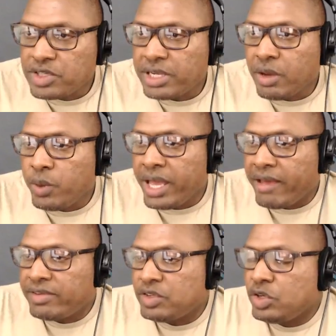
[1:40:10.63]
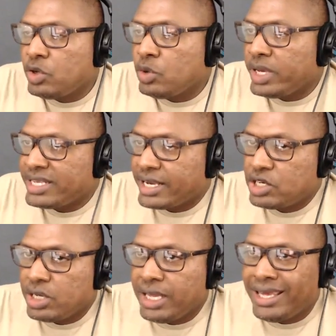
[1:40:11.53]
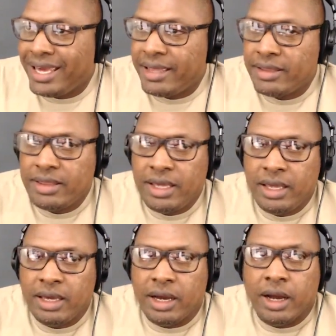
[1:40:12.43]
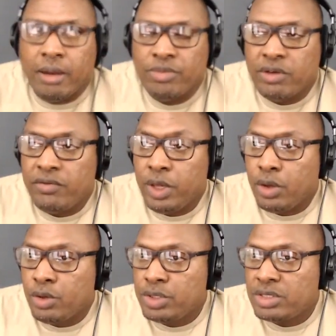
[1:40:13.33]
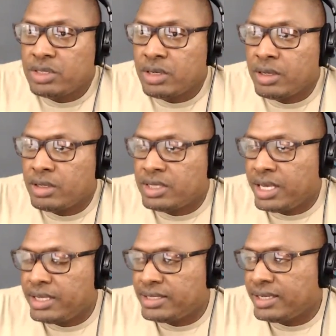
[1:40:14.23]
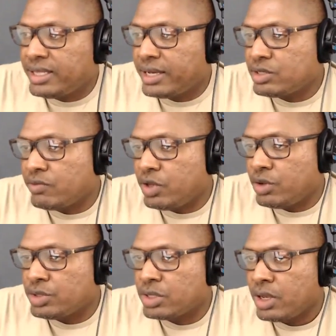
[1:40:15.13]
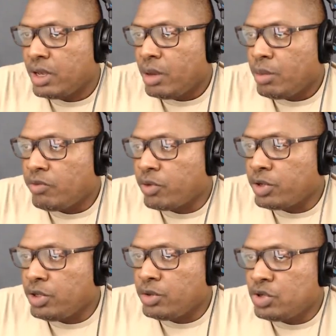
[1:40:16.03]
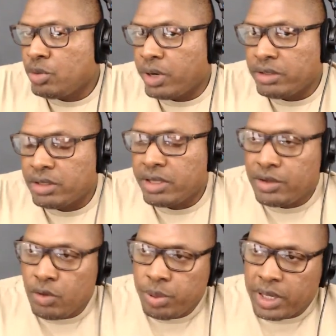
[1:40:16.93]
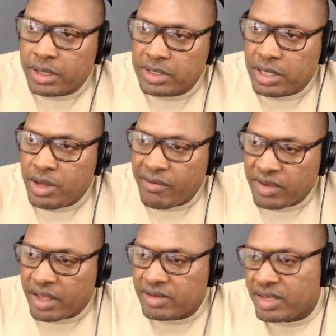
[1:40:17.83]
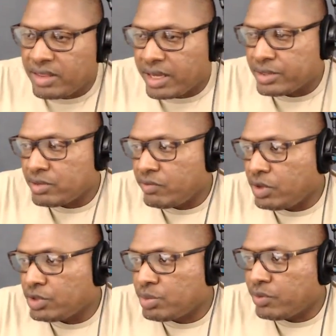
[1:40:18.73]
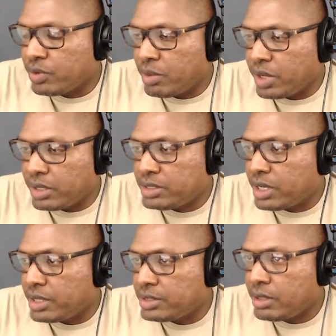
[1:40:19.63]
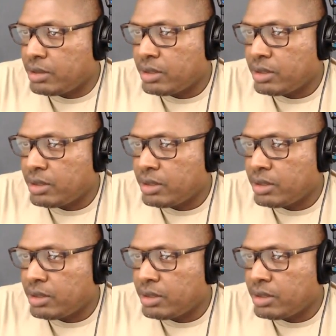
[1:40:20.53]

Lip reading: thing that we have to do is actually get the views to hit 10,000 views before YouTube. Under their new policy, you have to get 10,000 views before they monetize it.